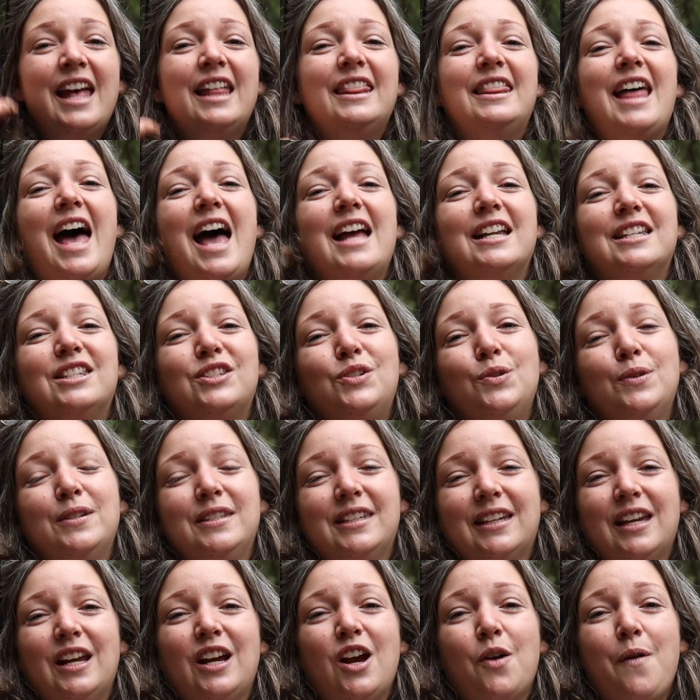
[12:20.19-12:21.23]
that
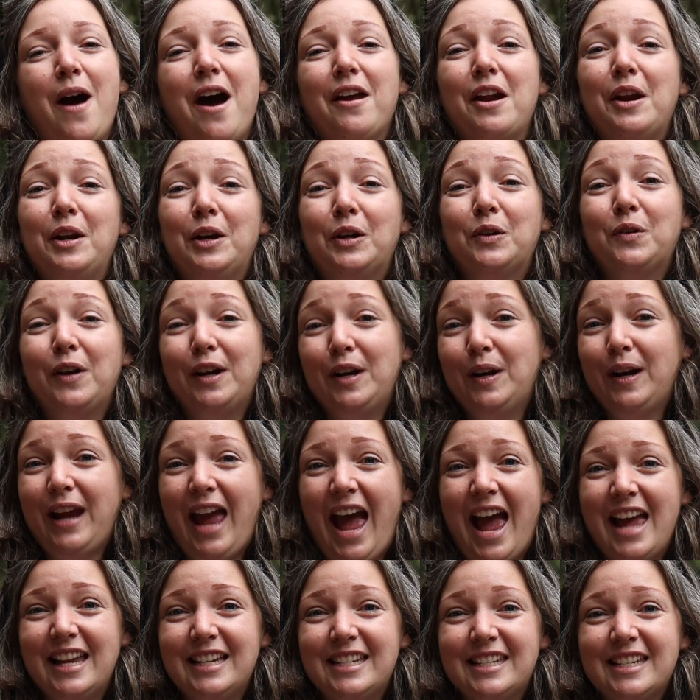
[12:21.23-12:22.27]
students can go out on a critter
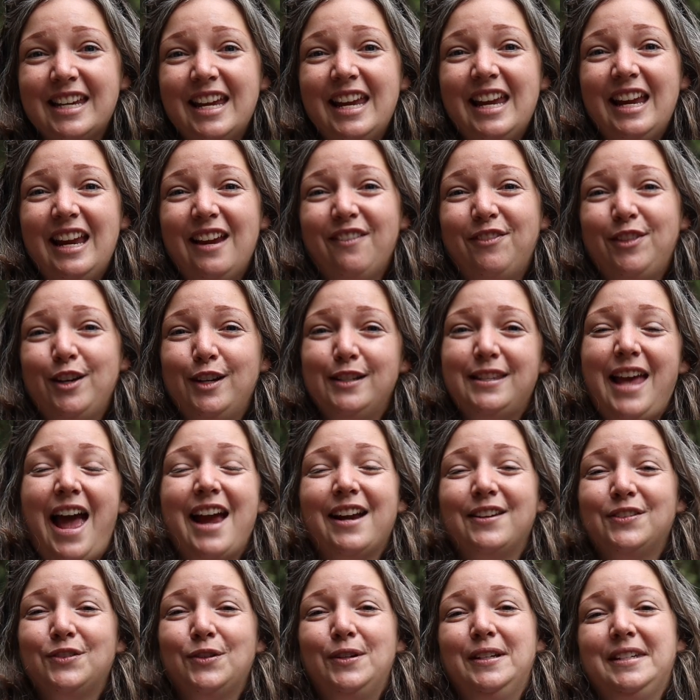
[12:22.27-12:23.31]
catch if there's
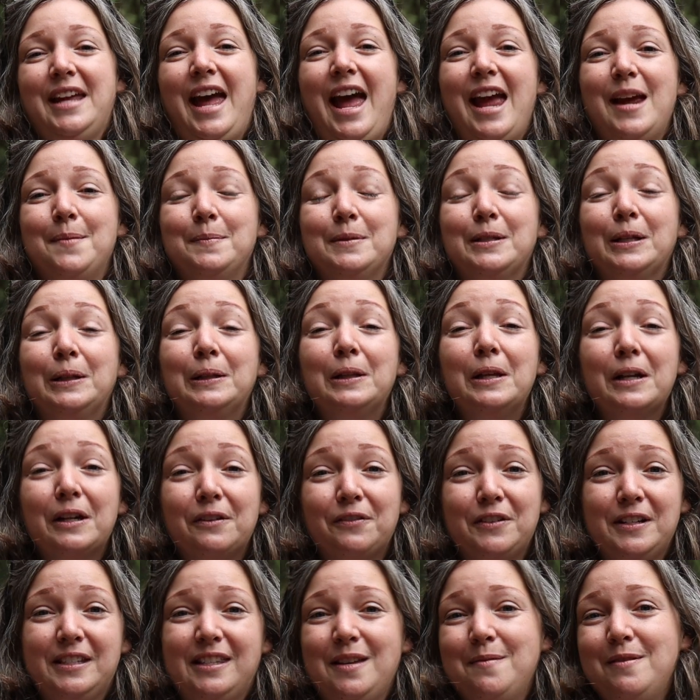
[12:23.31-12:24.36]
extra time to look
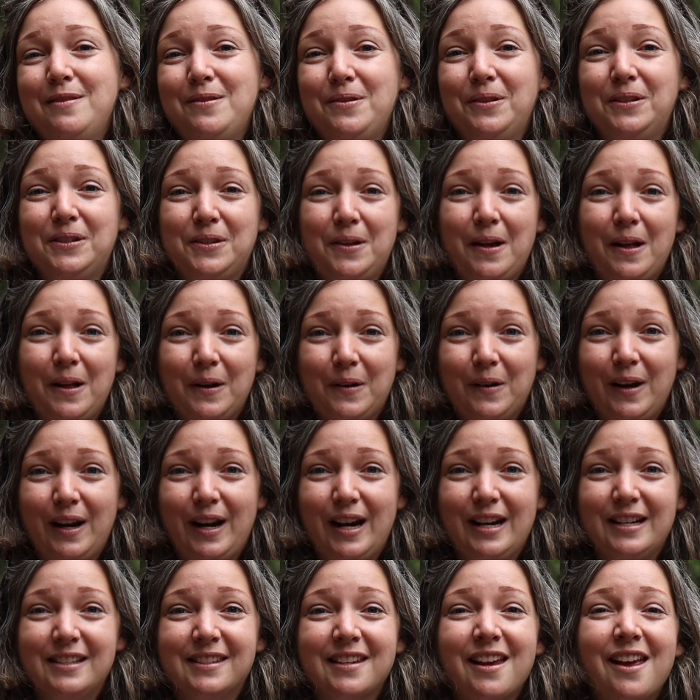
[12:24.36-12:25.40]
for some of those soil
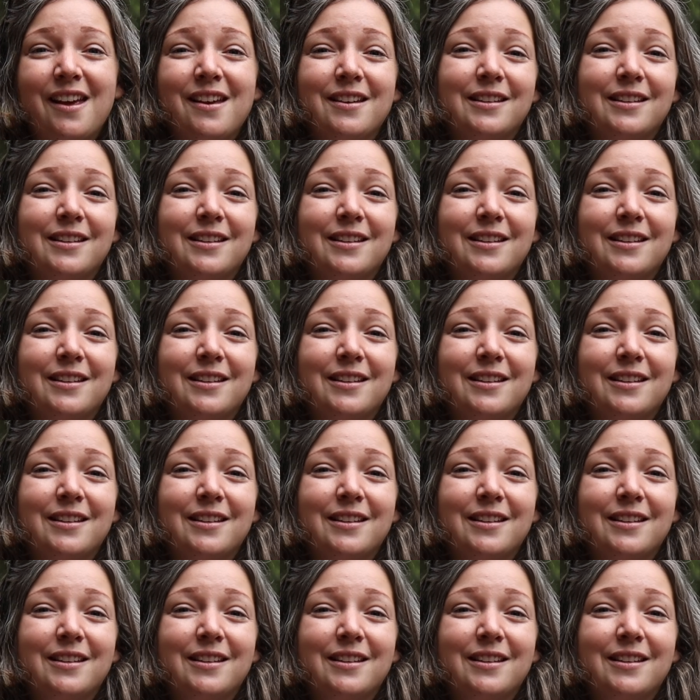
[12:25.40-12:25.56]
critters,